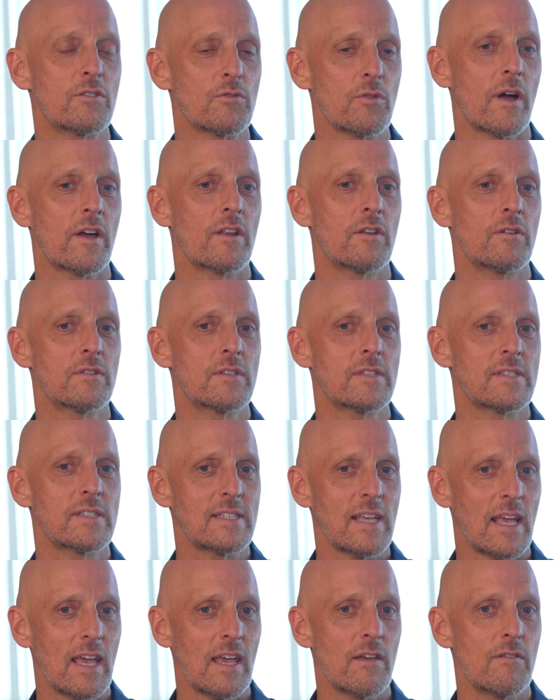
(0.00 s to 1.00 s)
try to
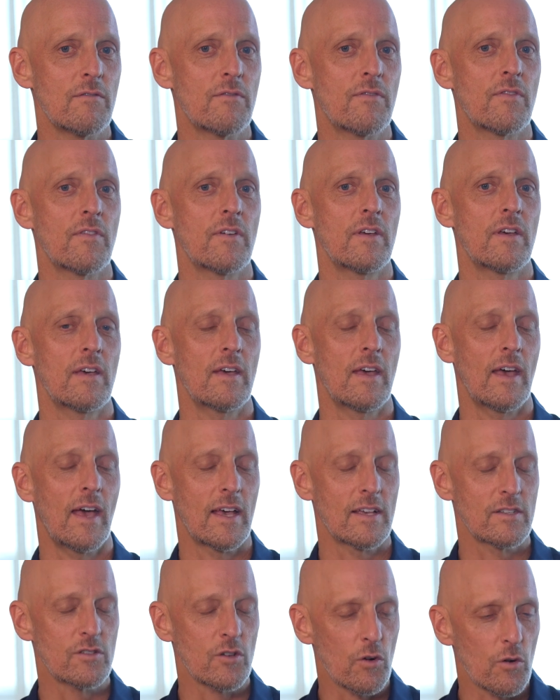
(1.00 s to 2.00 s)
save
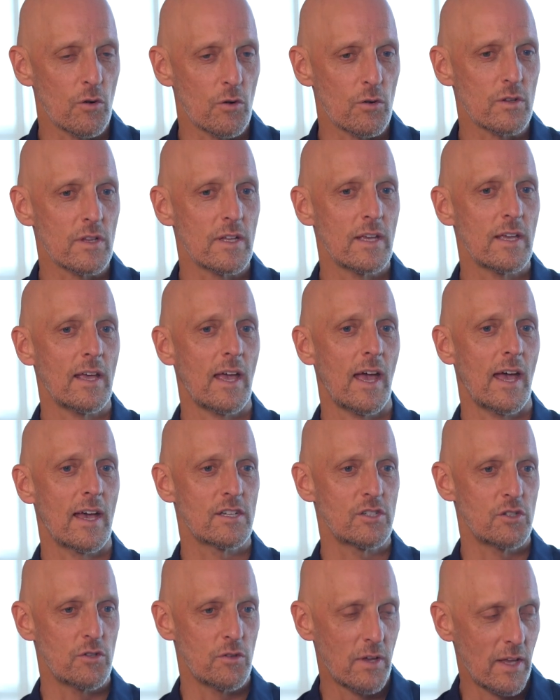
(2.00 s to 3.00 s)
as early
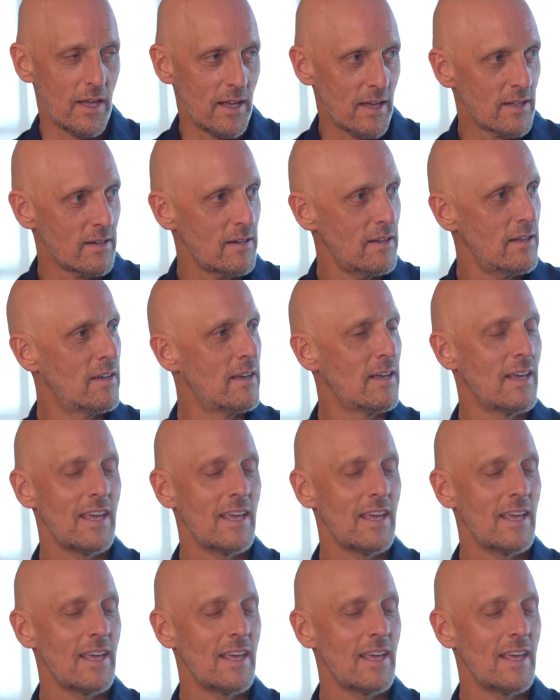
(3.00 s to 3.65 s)
as you can,